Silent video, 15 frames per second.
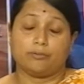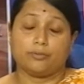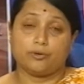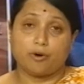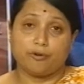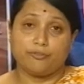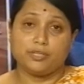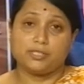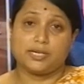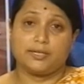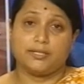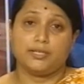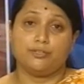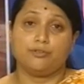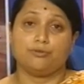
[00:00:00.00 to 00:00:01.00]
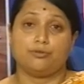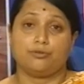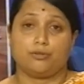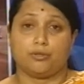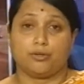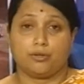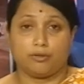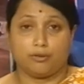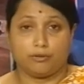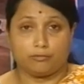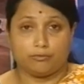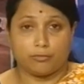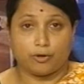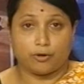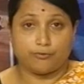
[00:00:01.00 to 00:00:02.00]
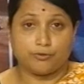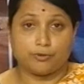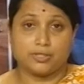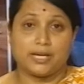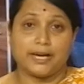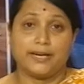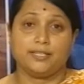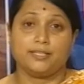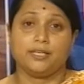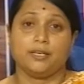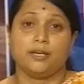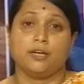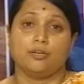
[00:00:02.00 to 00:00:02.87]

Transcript: obvious attitude of society